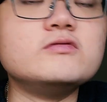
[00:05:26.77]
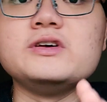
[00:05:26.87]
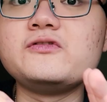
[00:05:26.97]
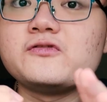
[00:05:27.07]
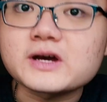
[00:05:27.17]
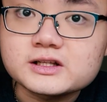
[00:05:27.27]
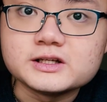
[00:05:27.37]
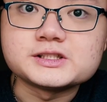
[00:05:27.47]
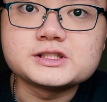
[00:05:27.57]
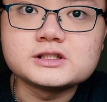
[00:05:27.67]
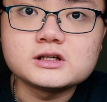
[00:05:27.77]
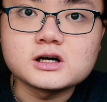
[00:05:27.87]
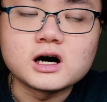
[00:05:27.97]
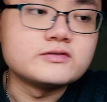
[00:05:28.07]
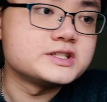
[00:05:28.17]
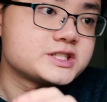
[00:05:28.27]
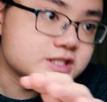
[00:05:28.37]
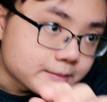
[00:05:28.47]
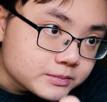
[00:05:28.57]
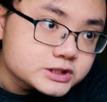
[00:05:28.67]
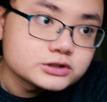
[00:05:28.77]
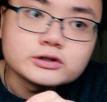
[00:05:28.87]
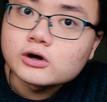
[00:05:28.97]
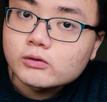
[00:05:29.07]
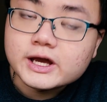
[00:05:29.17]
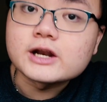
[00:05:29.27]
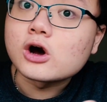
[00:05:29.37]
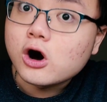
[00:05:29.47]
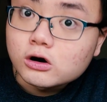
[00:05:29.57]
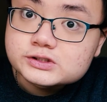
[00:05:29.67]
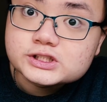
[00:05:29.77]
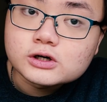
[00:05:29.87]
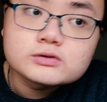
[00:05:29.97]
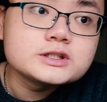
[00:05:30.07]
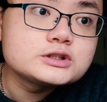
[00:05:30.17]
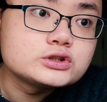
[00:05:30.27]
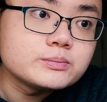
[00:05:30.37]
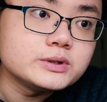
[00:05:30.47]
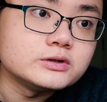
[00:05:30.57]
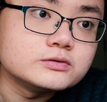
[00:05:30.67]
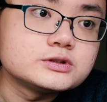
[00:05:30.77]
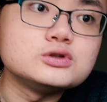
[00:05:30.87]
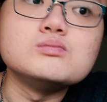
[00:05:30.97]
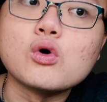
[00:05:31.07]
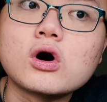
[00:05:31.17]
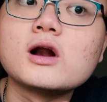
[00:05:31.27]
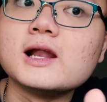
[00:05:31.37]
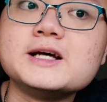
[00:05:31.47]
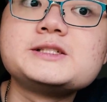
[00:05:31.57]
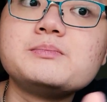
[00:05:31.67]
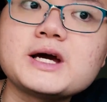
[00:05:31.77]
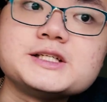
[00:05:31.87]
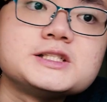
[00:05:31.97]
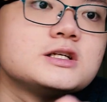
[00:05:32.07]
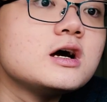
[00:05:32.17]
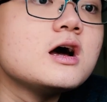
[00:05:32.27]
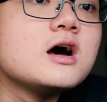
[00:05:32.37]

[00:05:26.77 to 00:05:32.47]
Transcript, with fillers: The thickness of the stem material can also contribute to more or less bass.